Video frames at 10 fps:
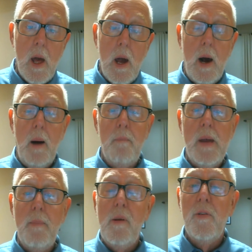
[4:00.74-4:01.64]

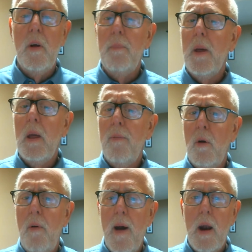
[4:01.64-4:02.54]
Maybe something, if
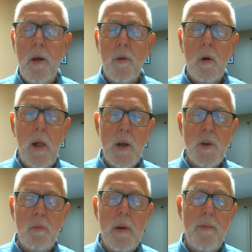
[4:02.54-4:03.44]
you had another
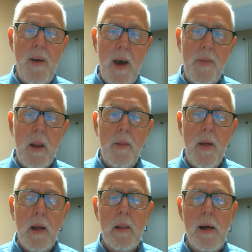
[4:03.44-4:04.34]
class, you may have had that in
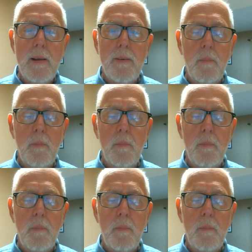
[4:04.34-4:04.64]
that class.